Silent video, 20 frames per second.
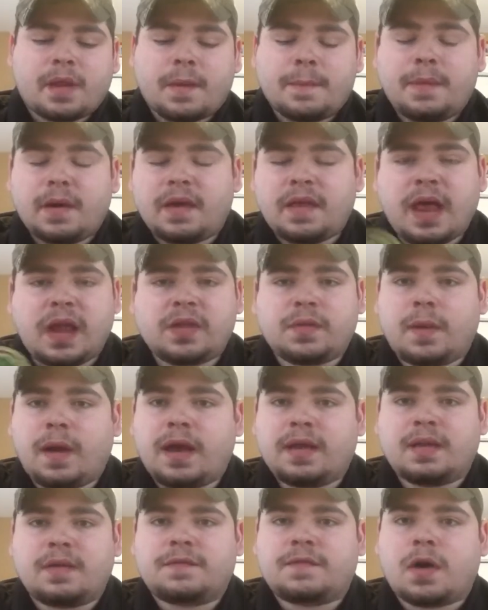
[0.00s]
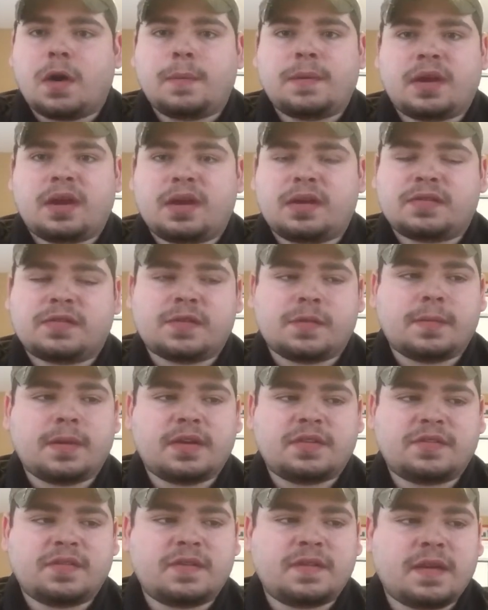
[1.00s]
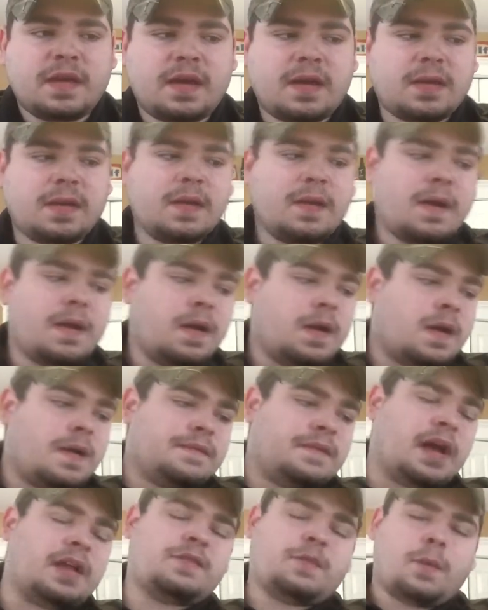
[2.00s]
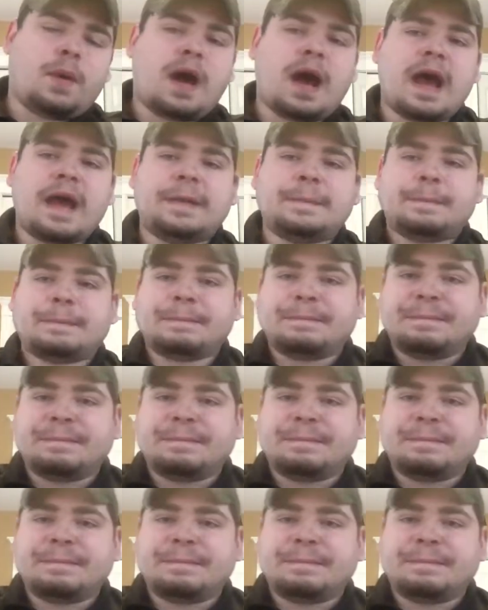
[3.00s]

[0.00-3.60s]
But that's why I love Copenhagen so much, and and that's why